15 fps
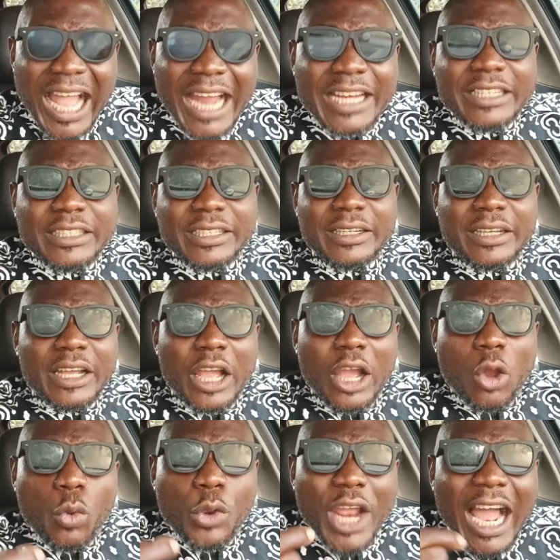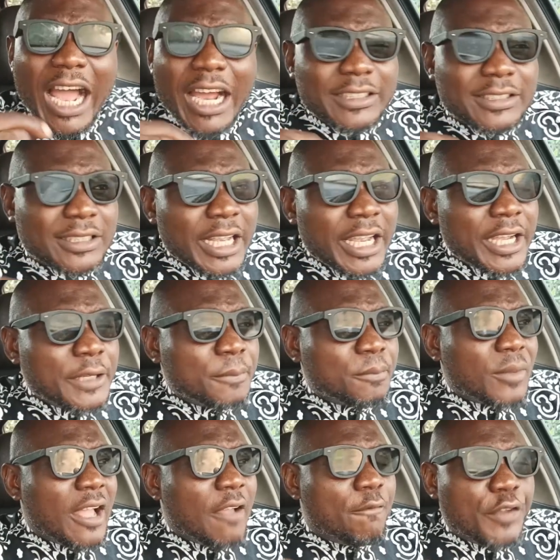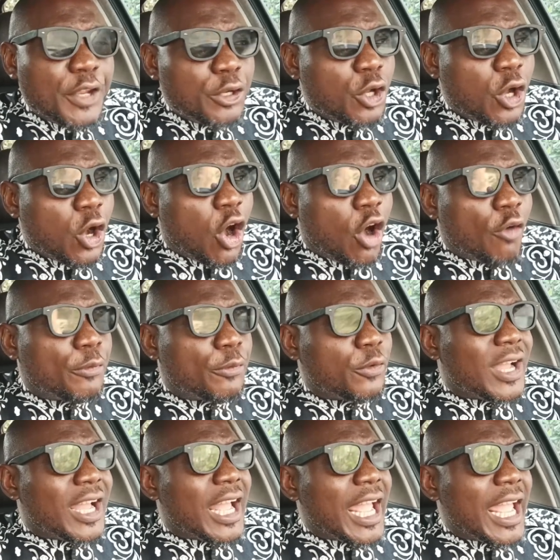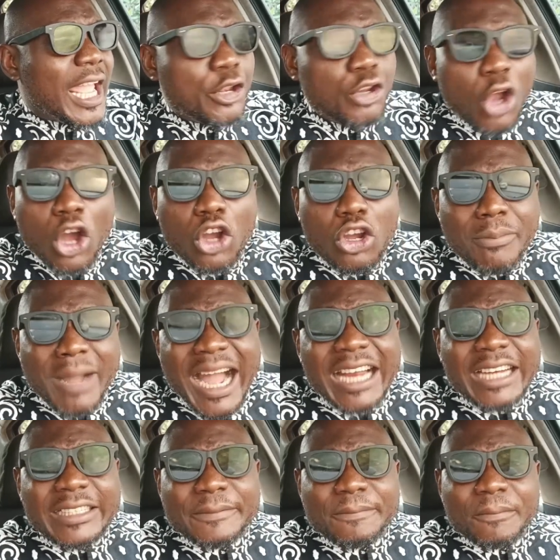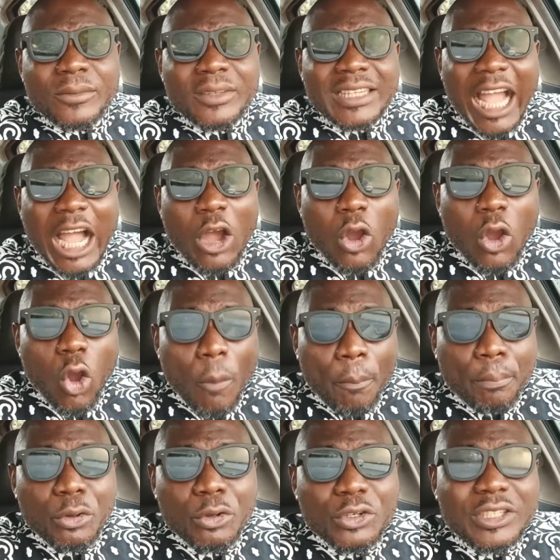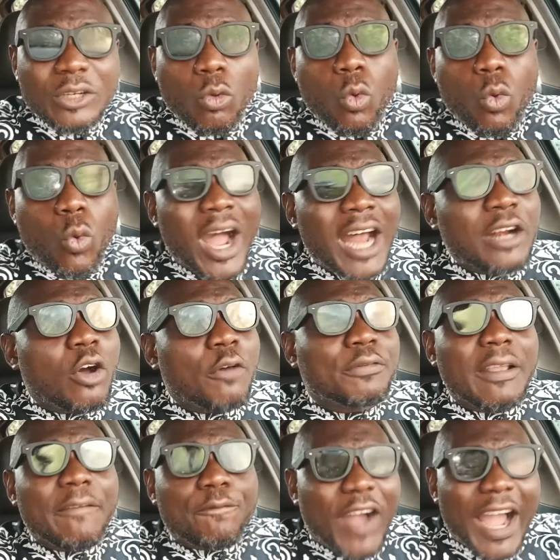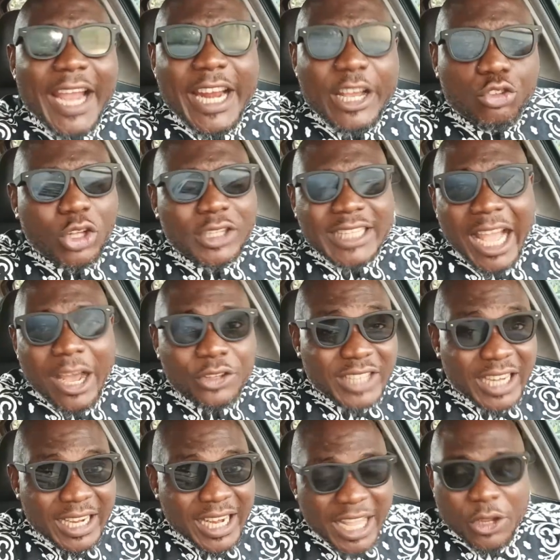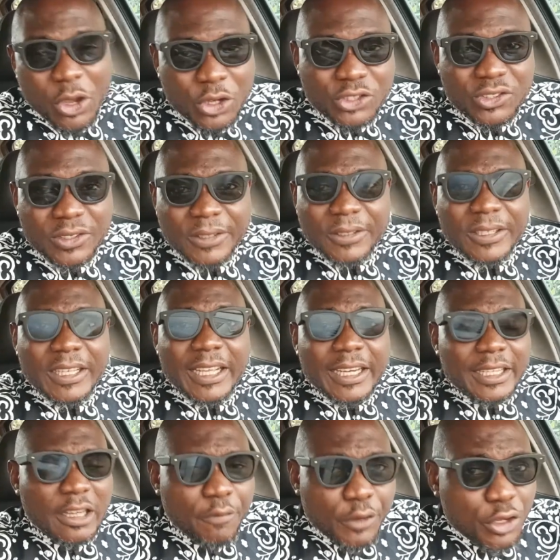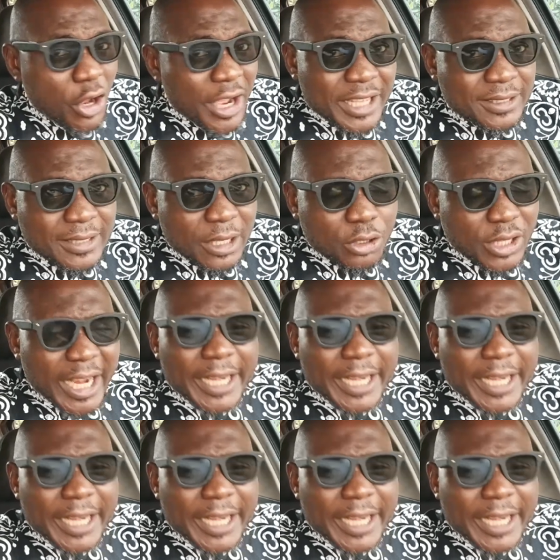And we are seeing a video of a young man that opened one of the finest hotels in Lagos. The video is still